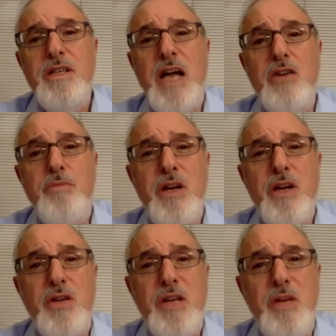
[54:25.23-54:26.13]
Are you, are you
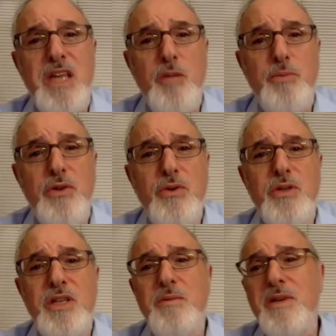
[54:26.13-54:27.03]
can we help you?
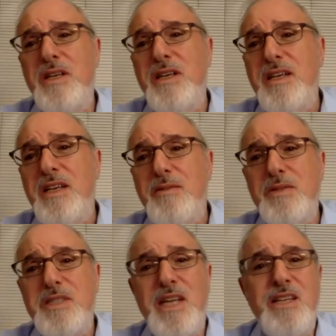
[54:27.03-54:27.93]
Can we
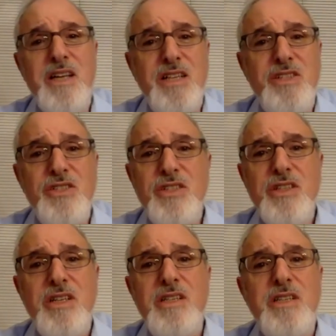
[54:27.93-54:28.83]
stay in touch?
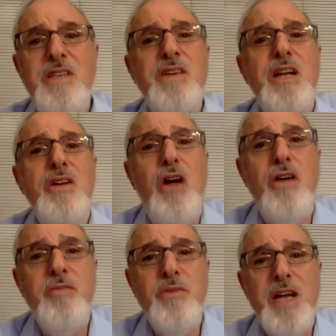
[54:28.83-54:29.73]
Didn't even get a call
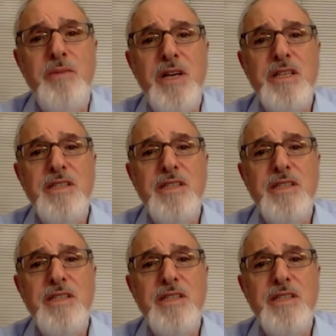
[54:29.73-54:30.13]
from the rabbi.